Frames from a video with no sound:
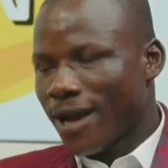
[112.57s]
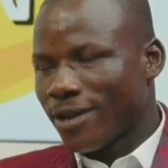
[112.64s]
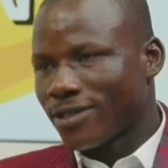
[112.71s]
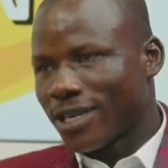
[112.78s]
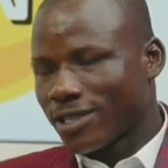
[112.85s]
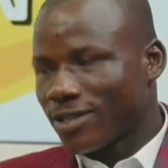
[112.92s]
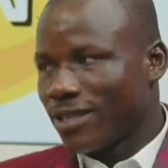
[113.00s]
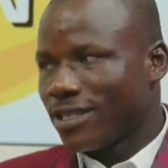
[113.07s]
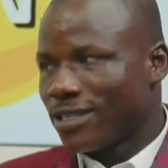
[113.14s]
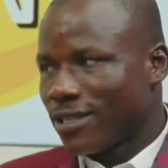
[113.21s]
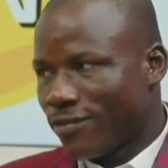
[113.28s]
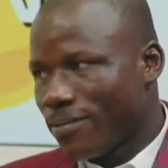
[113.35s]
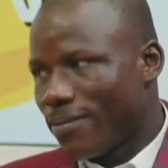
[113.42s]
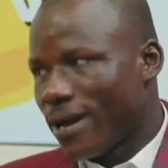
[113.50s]
I was actually
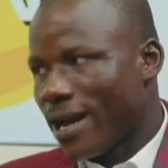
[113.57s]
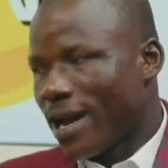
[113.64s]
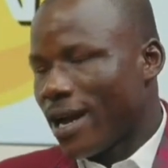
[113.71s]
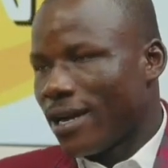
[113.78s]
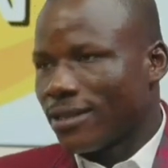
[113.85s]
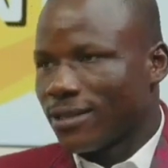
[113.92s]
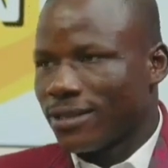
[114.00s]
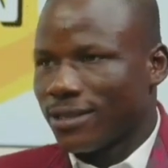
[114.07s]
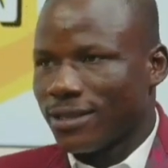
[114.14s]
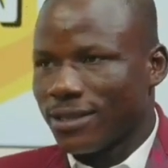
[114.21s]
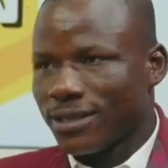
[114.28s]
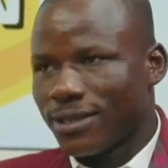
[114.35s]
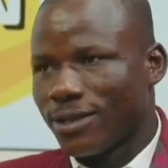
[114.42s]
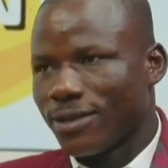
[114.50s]
saving my auntie,
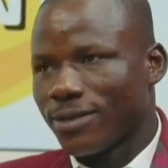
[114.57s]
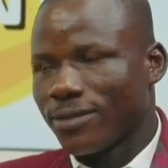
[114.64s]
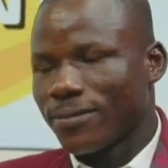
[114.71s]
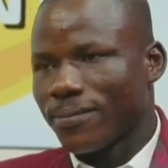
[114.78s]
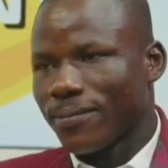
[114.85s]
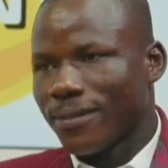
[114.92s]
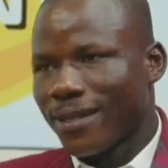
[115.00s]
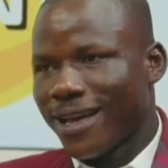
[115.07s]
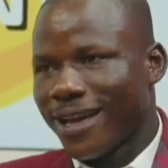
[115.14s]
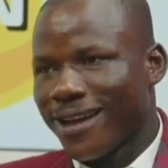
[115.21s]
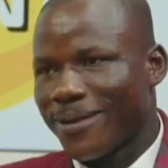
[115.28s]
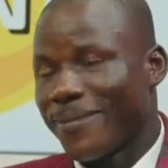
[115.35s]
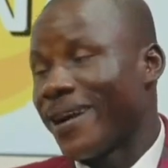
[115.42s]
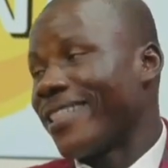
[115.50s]
you know.
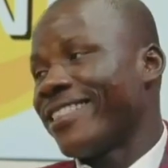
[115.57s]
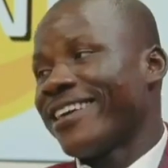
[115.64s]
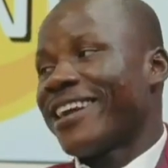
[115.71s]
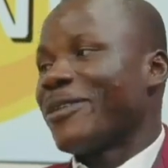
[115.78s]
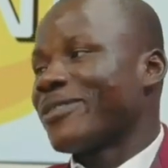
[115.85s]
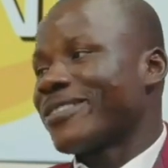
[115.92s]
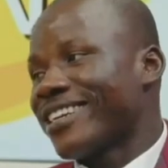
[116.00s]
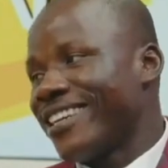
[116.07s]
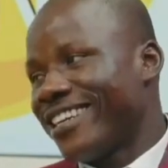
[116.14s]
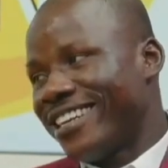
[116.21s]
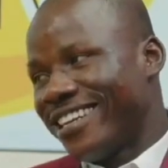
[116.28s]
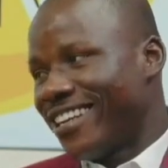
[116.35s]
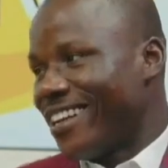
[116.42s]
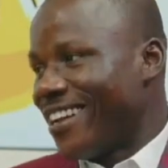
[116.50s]
By then, I was
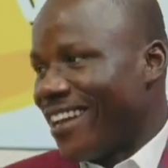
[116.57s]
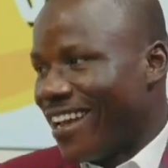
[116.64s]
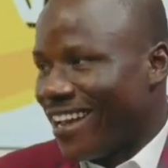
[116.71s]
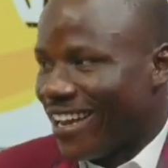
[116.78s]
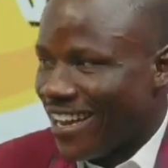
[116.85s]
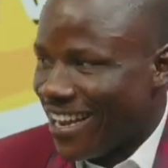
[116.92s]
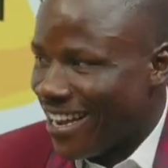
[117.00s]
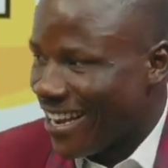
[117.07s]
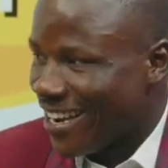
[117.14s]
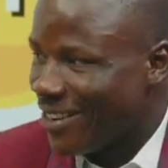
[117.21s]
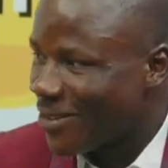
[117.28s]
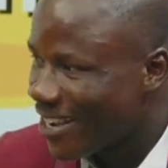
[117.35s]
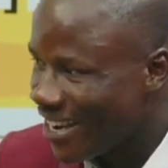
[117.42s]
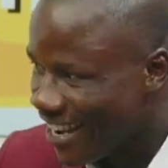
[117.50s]
selling the
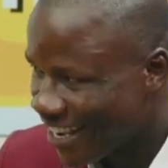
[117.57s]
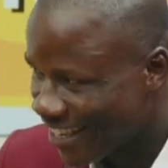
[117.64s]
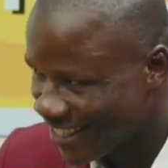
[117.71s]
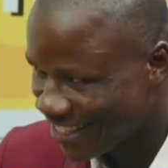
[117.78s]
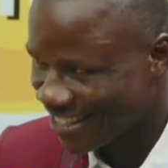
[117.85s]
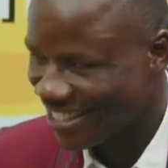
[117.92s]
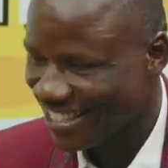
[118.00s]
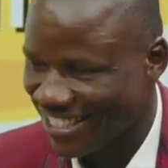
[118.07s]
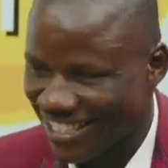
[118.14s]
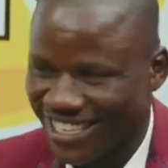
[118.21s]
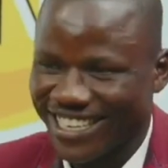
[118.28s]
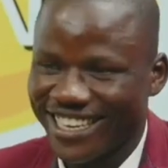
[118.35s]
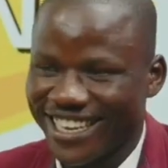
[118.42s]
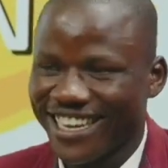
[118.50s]
local
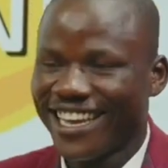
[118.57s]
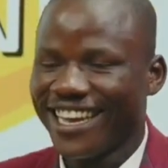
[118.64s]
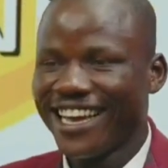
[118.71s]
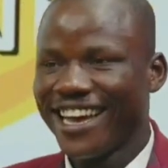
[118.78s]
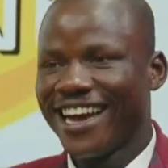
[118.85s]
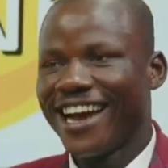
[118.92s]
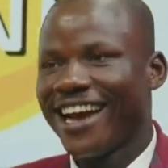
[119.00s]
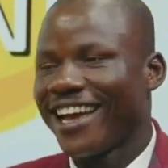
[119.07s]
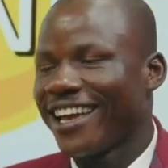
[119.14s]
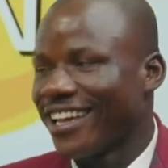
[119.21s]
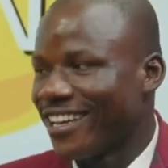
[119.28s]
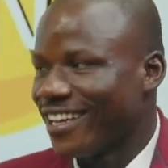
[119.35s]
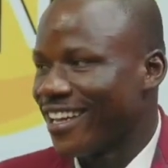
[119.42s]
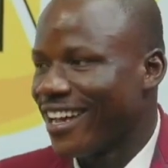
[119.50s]
Agidi.
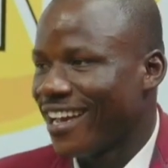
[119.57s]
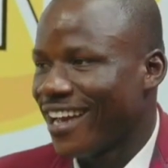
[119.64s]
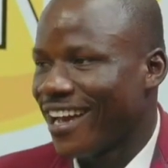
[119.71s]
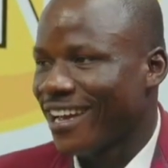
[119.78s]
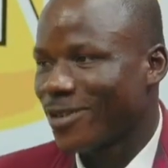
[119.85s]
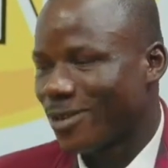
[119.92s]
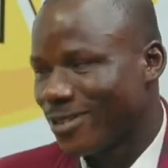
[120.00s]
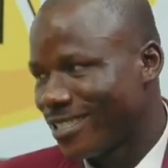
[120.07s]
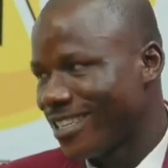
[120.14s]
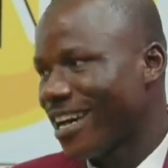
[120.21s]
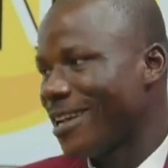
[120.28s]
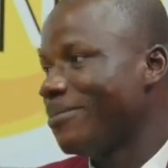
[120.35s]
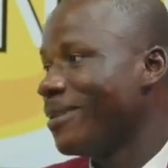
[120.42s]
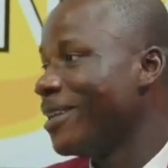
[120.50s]
I
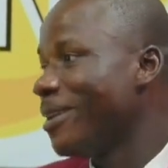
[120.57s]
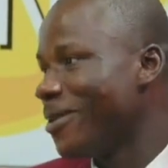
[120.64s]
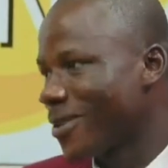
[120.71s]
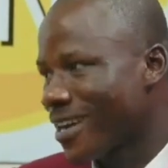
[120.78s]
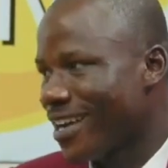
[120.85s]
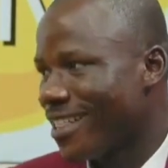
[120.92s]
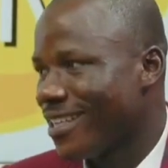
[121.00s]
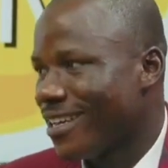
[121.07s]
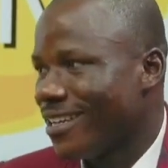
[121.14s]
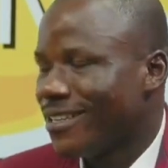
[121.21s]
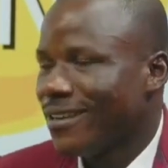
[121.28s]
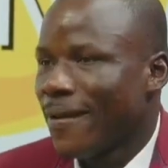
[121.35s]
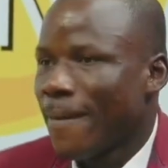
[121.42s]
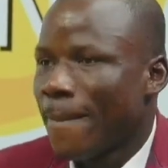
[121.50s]
considered being local
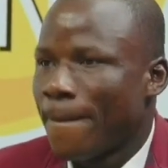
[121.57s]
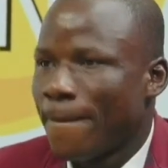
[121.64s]
then.